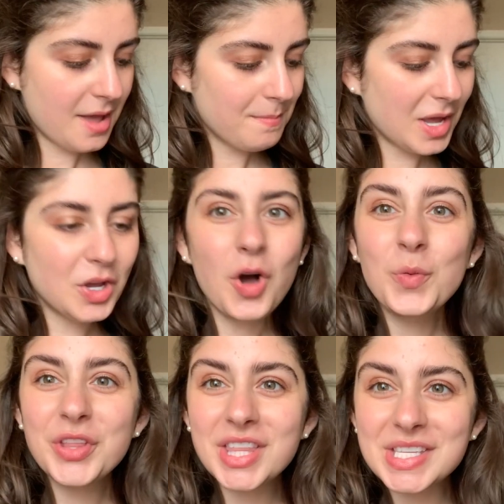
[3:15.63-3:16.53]
My goal
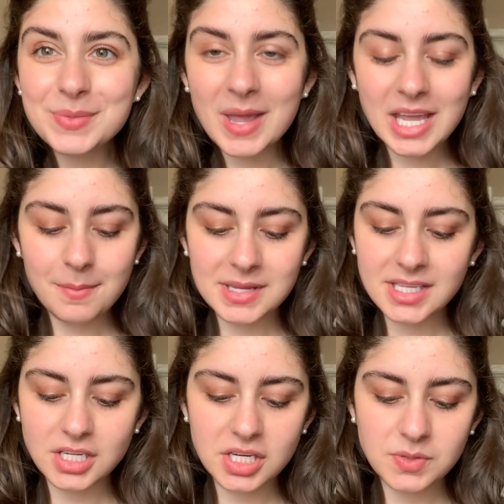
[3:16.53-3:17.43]
with this makeup is
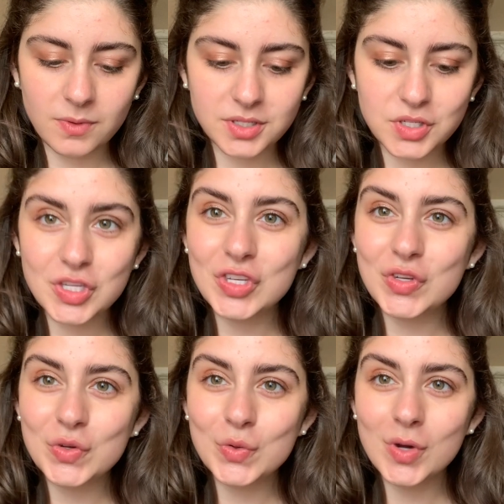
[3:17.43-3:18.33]
I just want
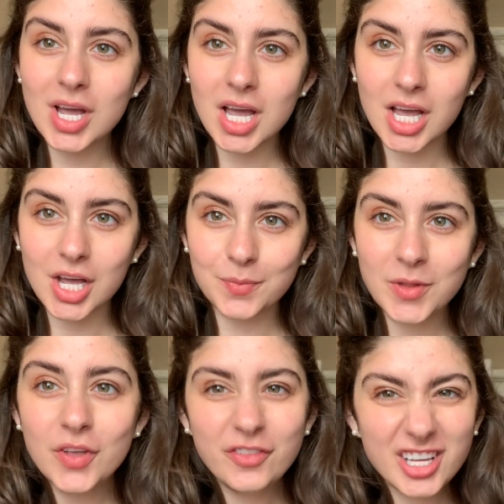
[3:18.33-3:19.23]
to
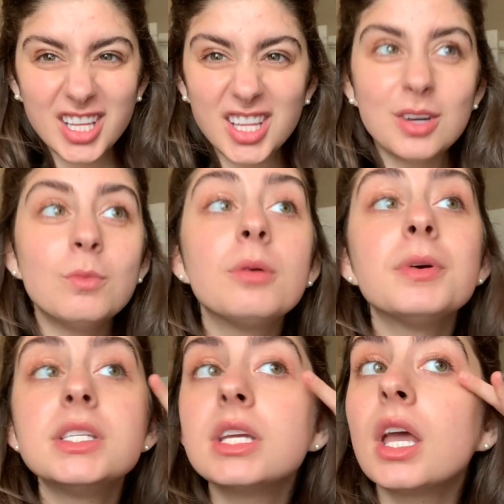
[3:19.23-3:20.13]
feel a little more
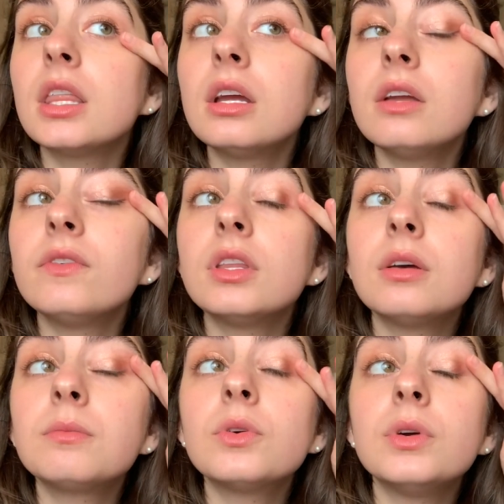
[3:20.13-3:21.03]
put together, even though
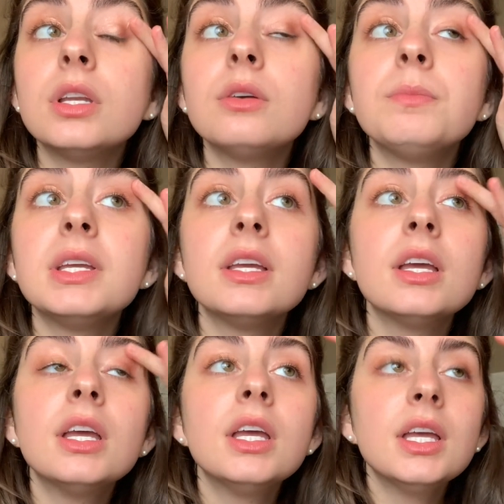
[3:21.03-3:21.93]
I'm going to be
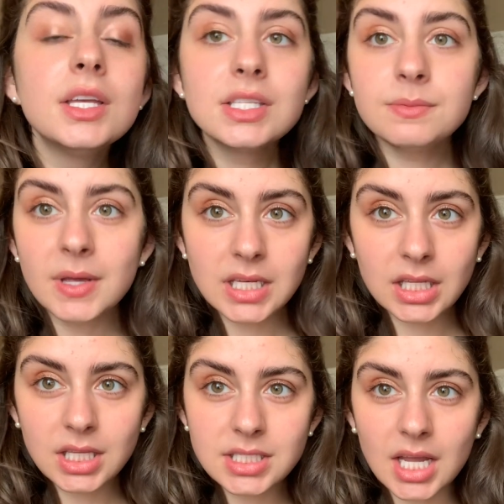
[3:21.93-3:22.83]

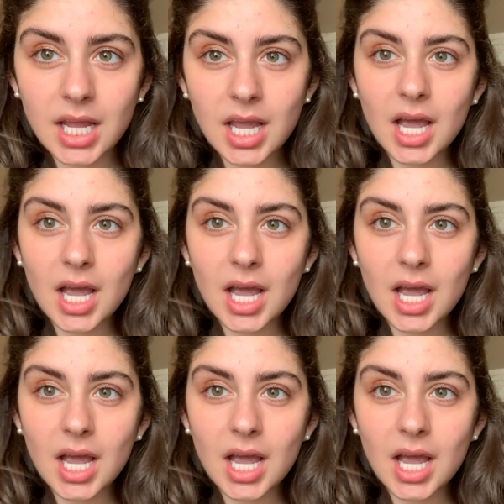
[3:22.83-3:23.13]
spending the day